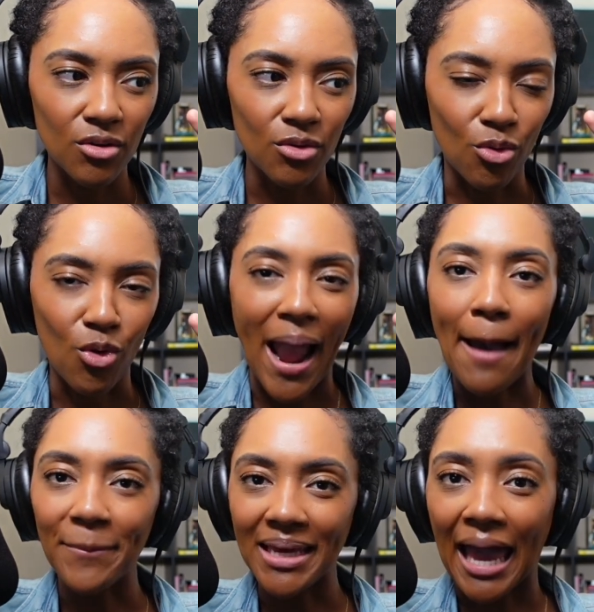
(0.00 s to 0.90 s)

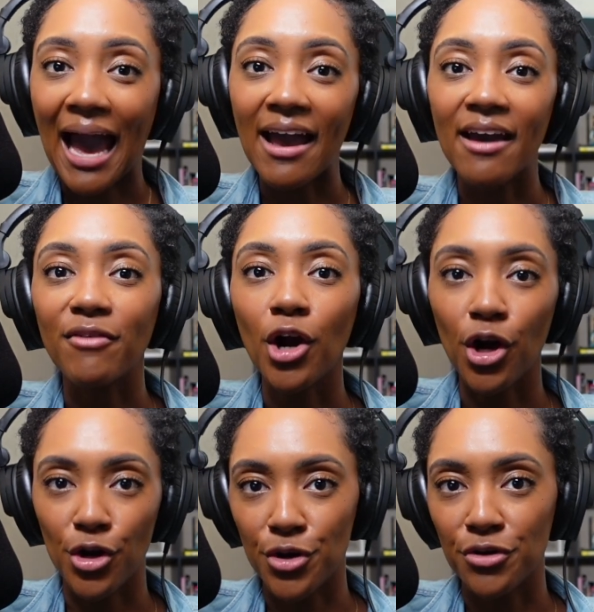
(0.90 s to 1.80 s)
rapping I have
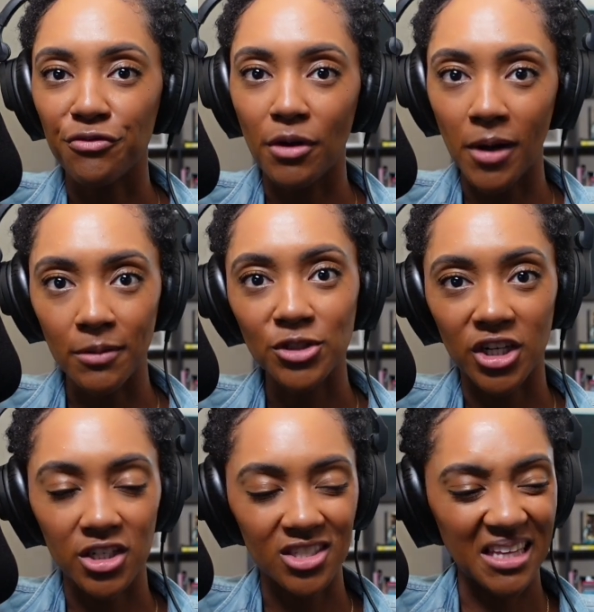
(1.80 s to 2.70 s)
heard from Upchurch.